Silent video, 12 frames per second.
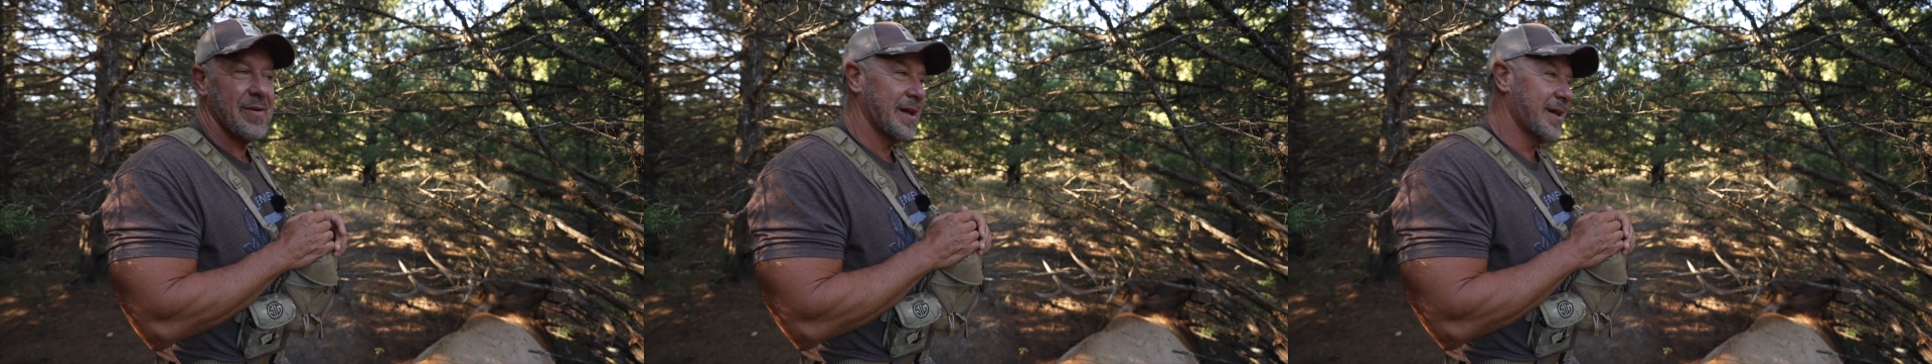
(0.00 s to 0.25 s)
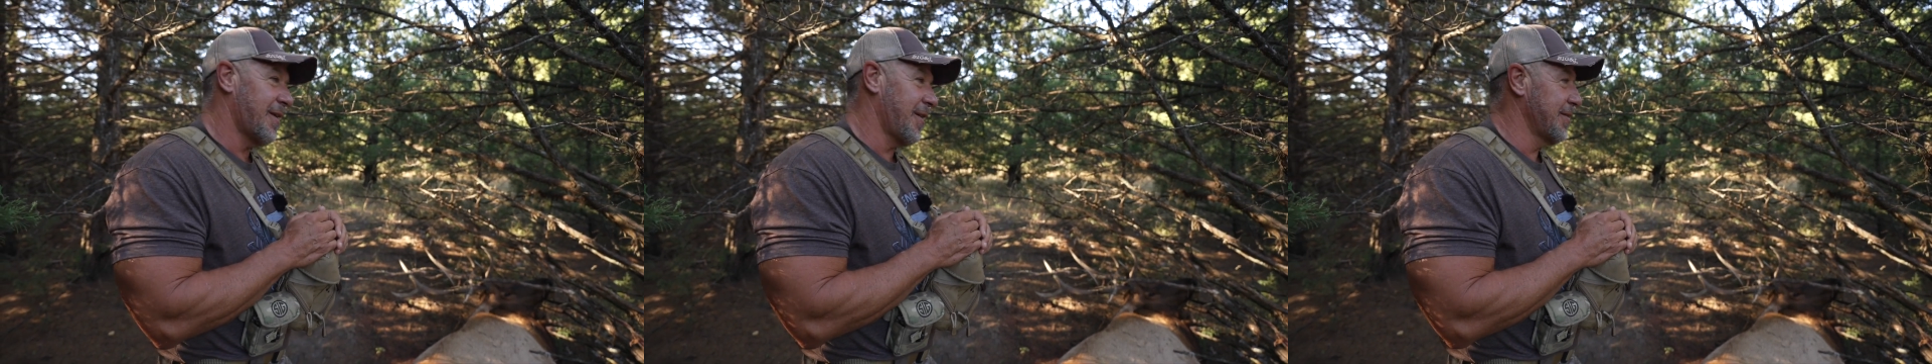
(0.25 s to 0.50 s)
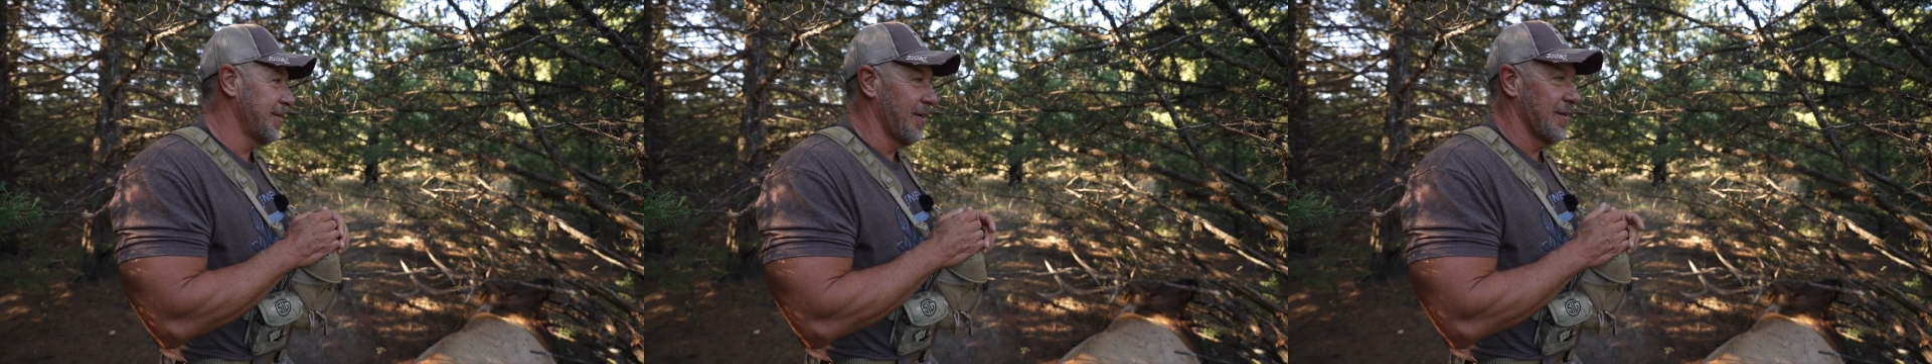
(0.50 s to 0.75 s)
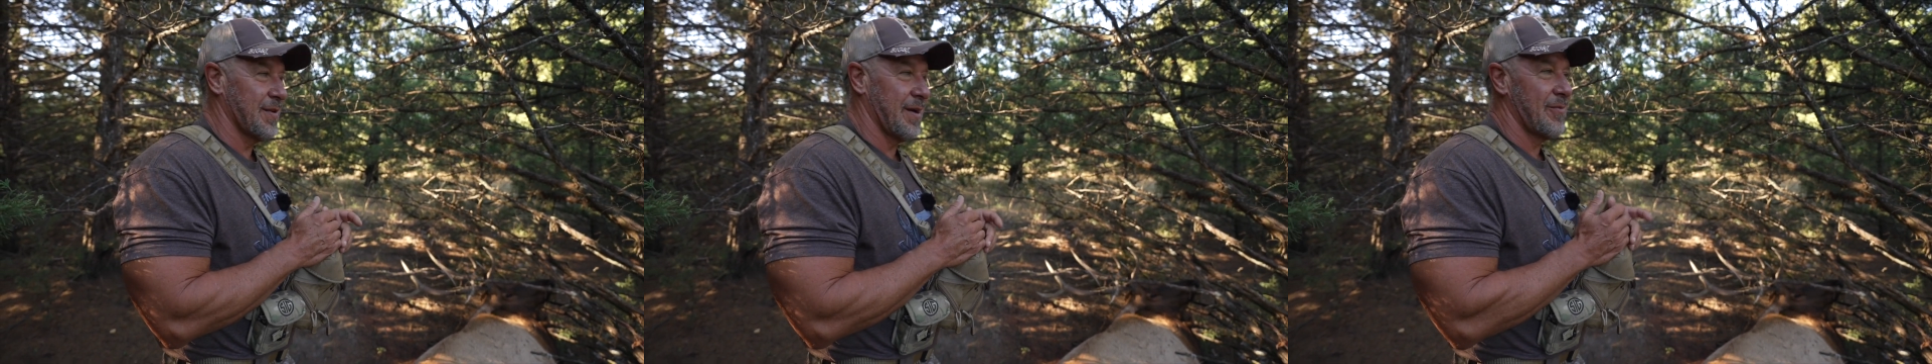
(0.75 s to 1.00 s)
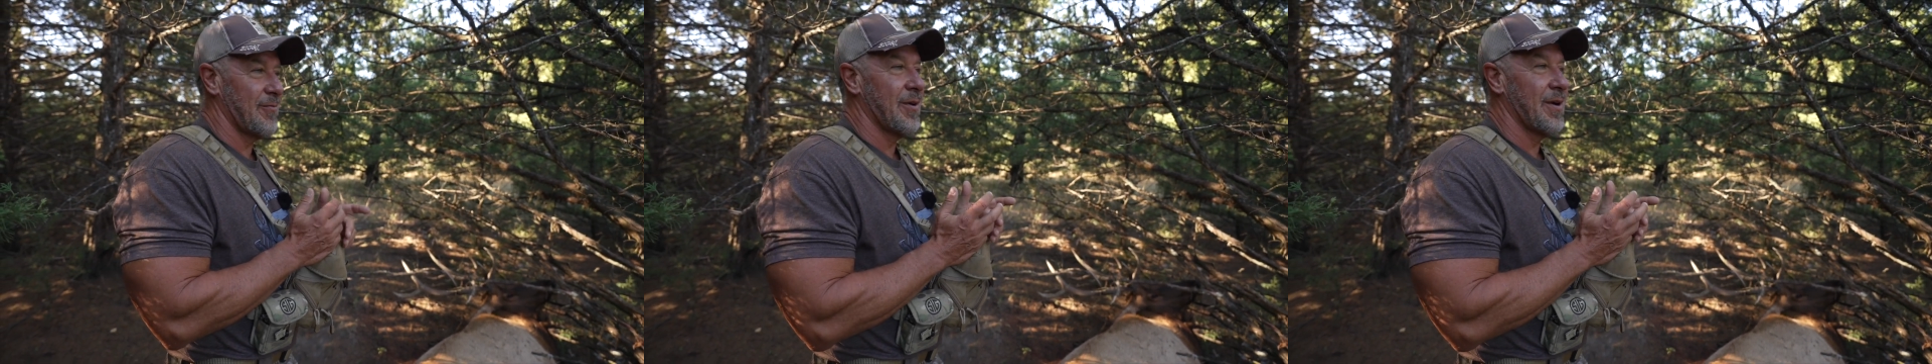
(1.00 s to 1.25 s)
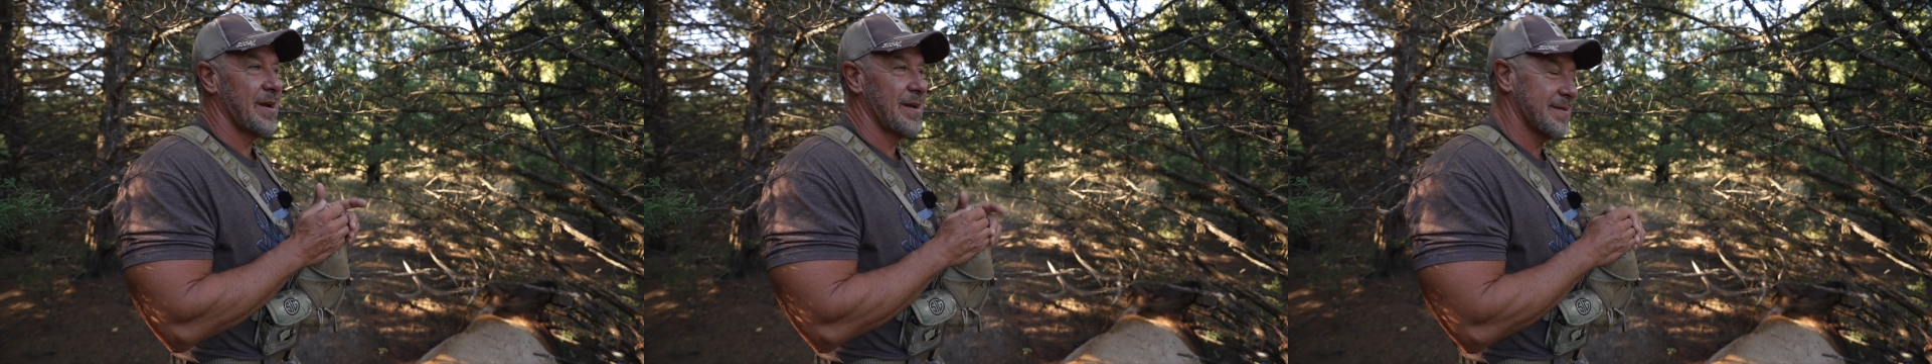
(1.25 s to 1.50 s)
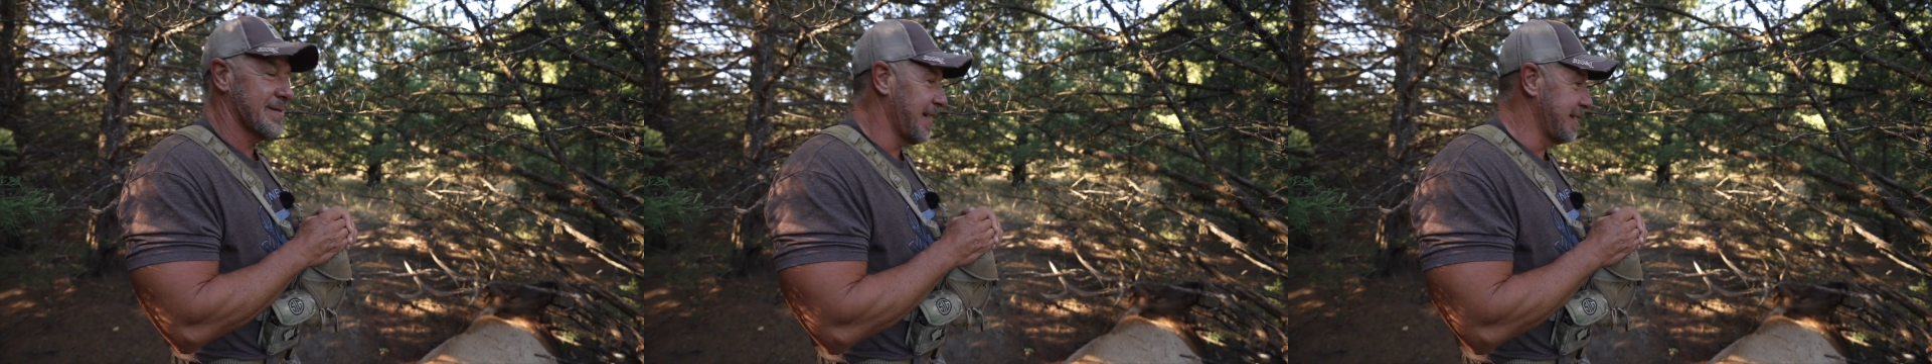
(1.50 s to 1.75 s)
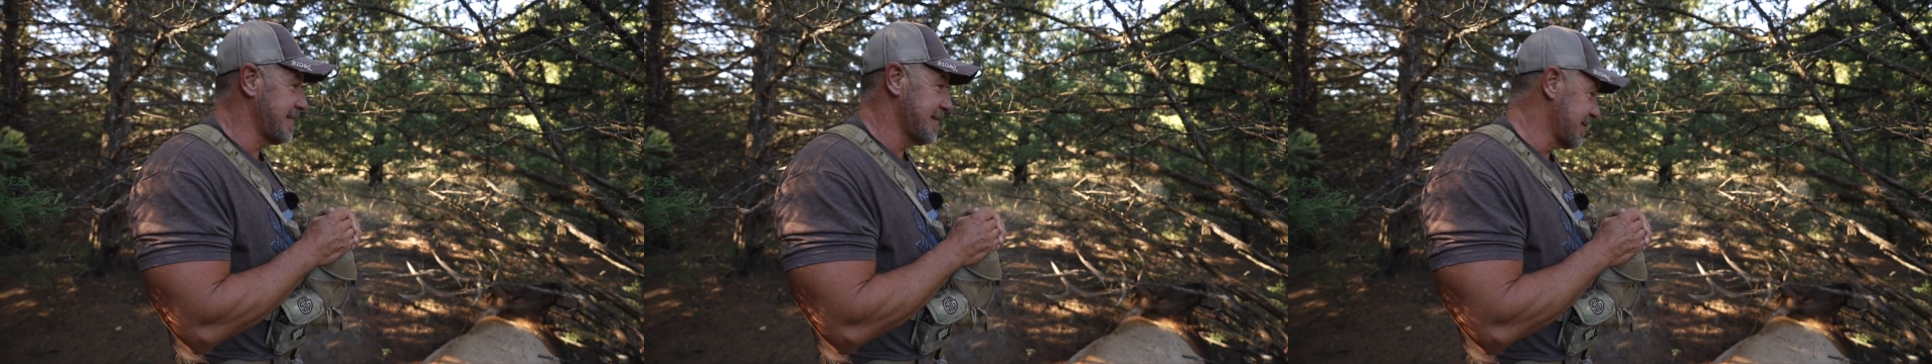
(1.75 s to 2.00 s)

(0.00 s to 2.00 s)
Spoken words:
We're like, oh no. So I worried, and I just